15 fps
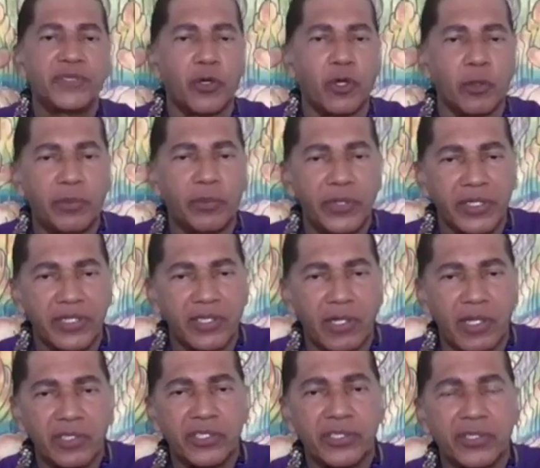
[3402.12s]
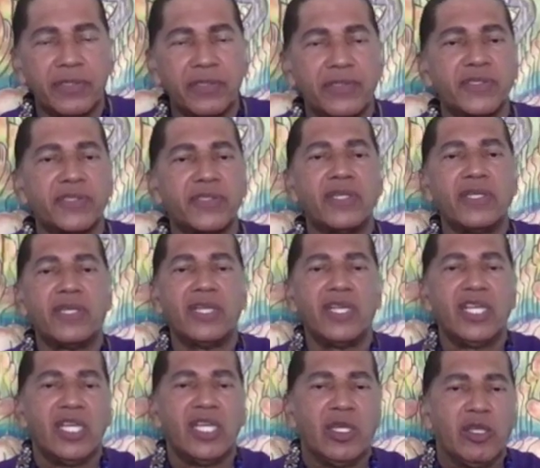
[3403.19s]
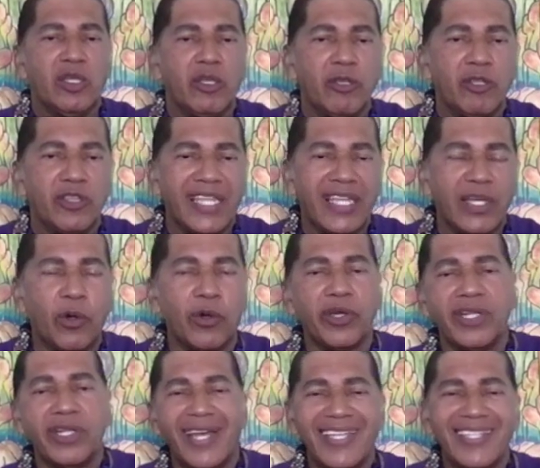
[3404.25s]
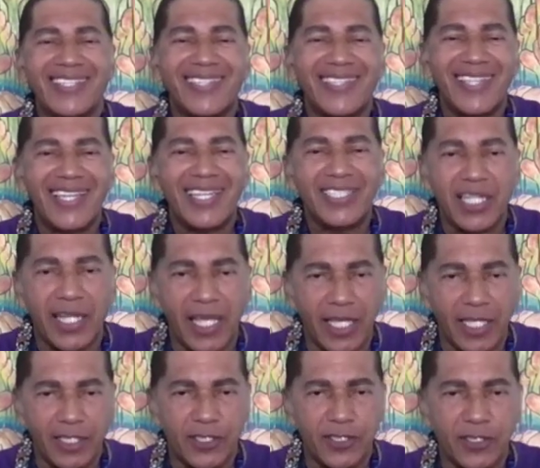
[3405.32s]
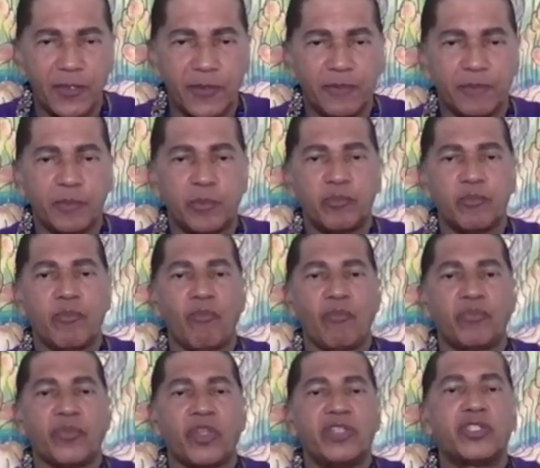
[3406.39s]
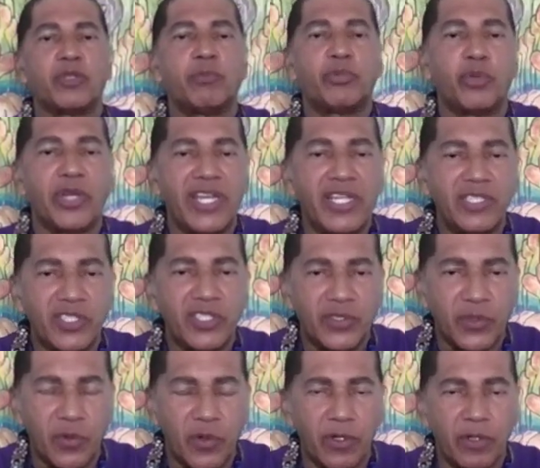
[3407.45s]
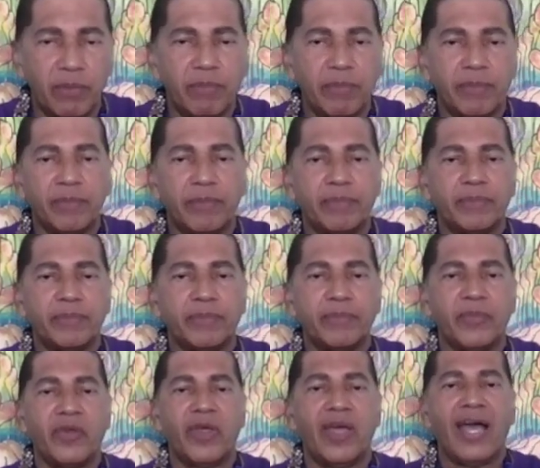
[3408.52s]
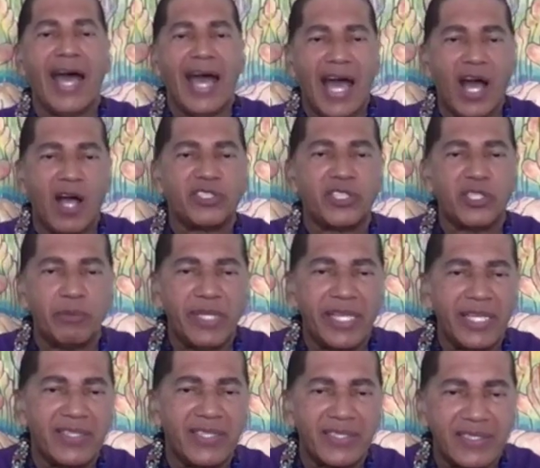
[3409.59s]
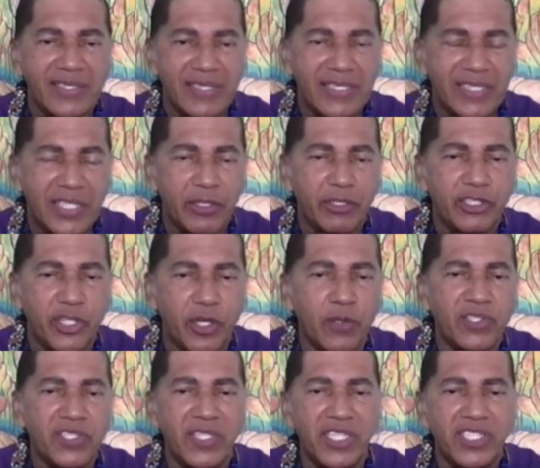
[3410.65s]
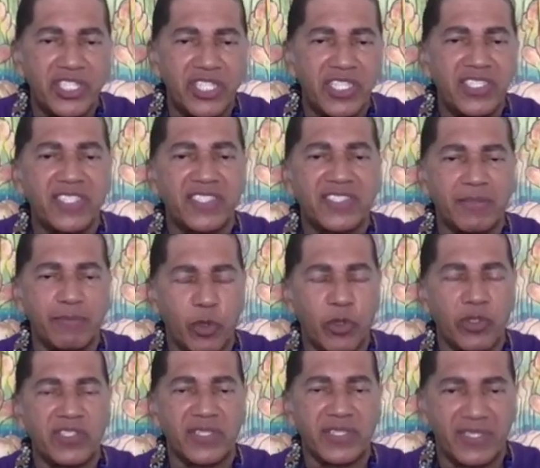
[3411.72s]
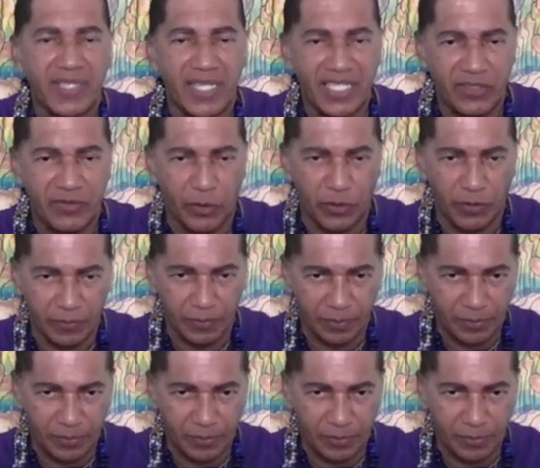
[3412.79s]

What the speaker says: corporate cultures, they organize think tanks to brainstorm how to make their chosen agenda more successful.